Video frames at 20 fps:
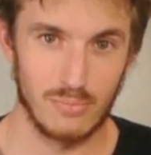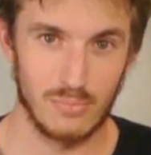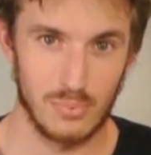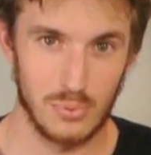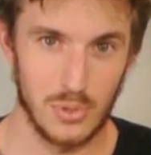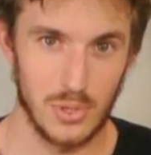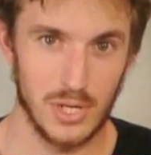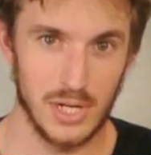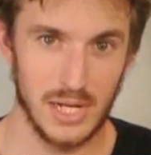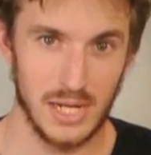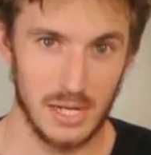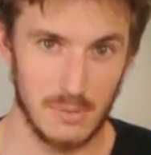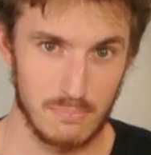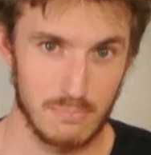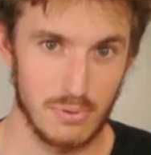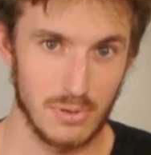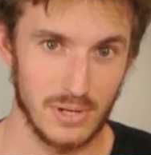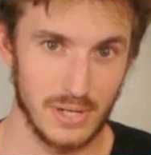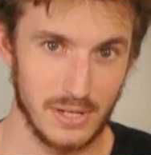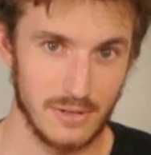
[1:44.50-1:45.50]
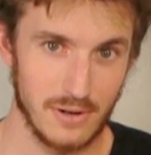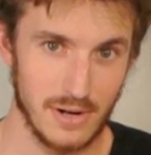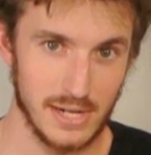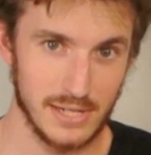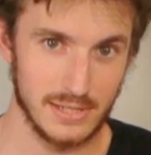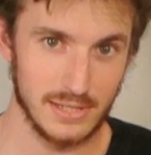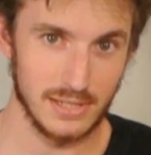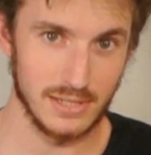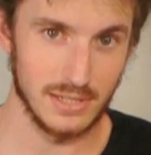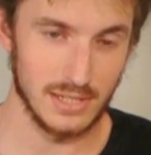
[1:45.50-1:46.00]
pretty, pretty
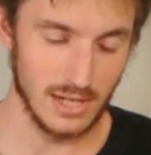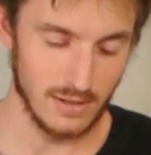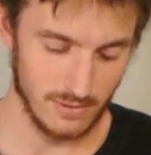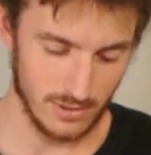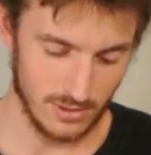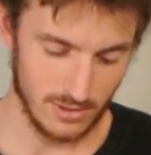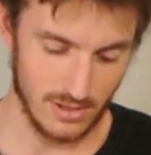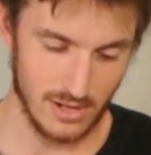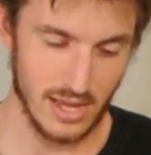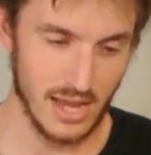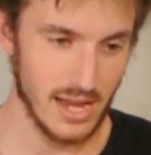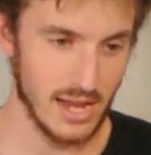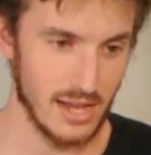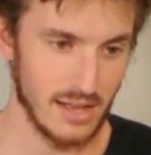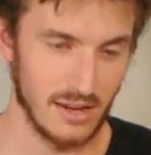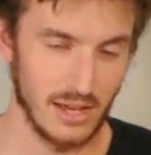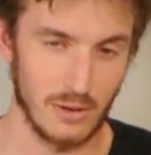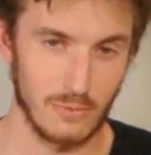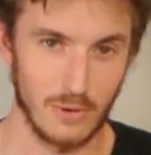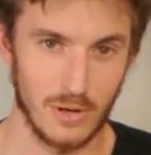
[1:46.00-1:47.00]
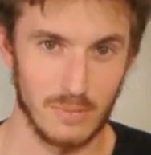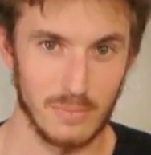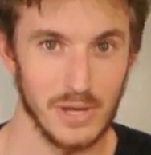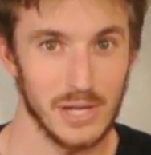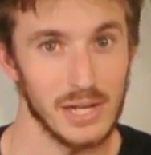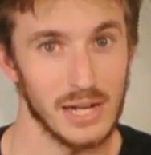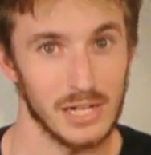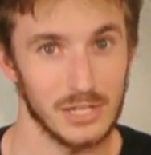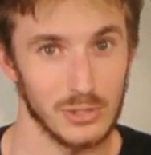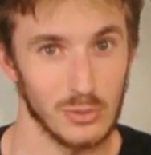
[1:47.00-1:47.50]
crazy endeavor, and I want to
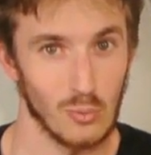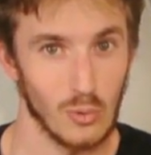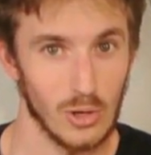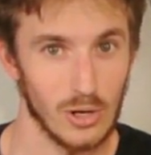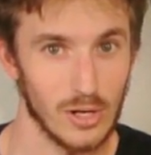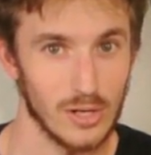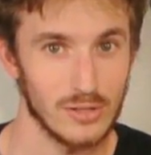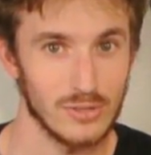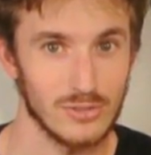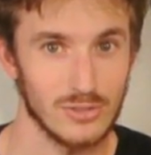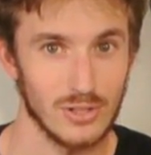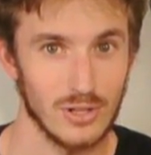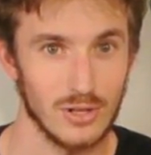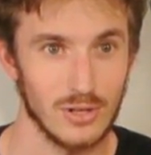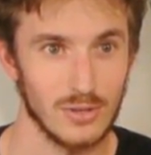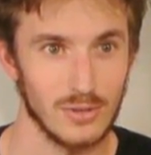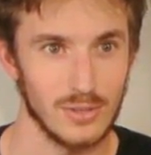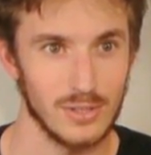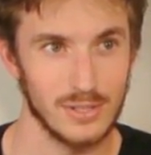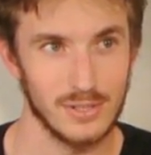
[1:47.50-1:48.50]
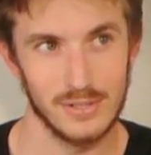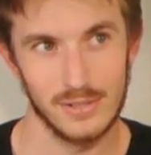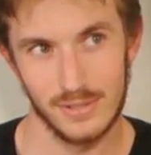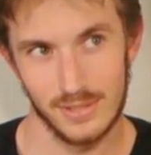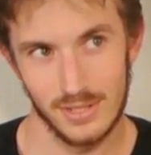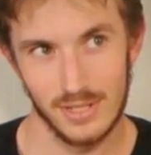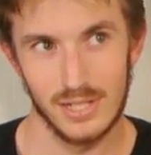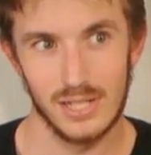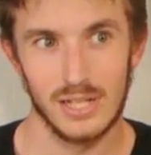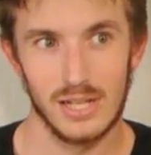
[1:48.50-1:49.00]
make it actually work, so
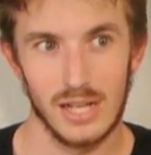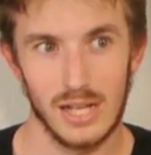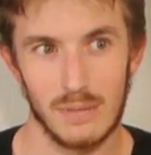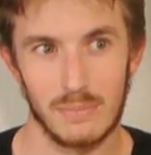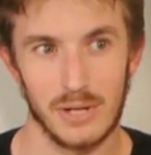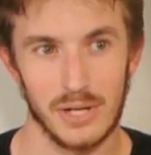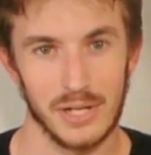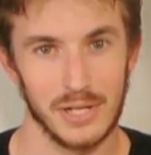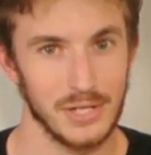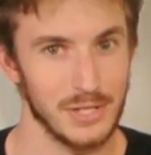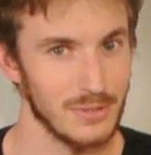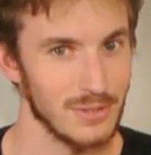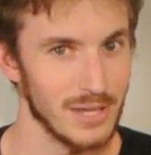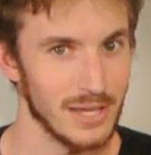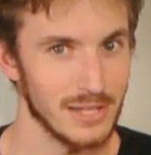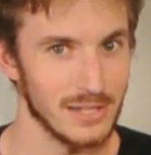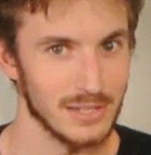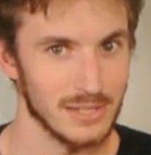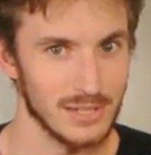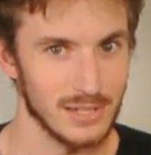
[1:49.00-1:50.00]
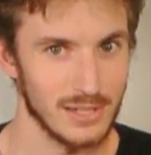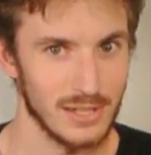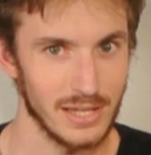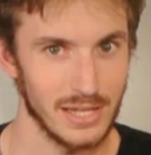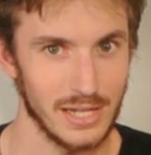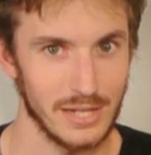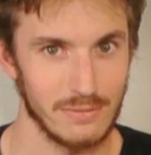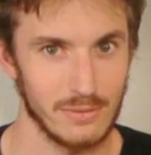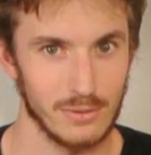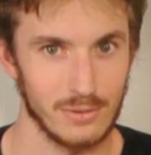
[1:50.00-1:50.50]
I'm not going to do that until
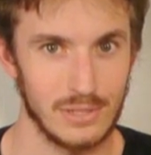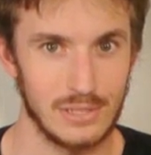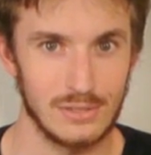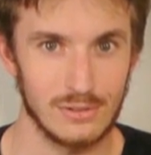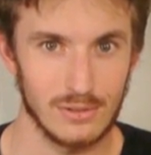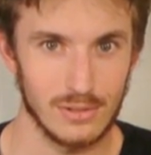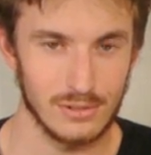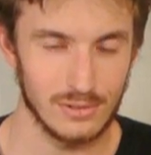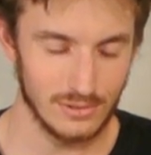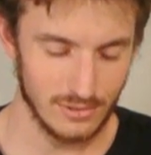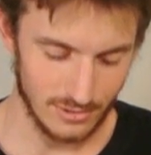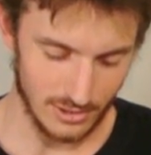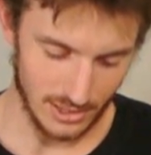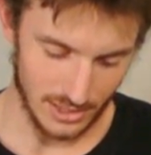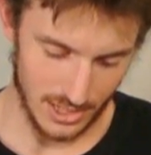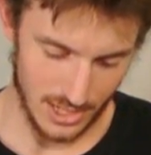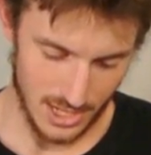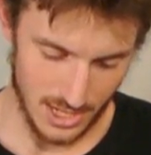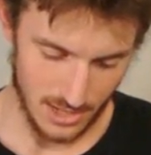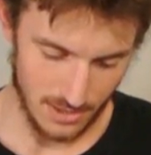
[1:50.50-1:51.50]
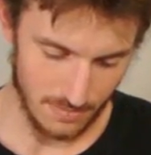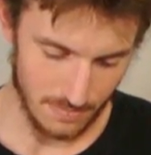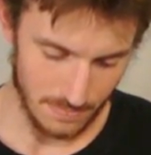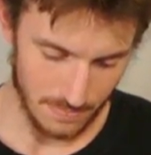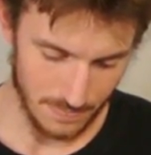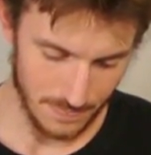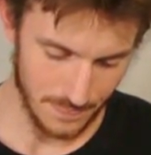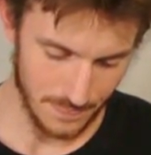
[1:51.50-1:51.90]
I have the resources that I need.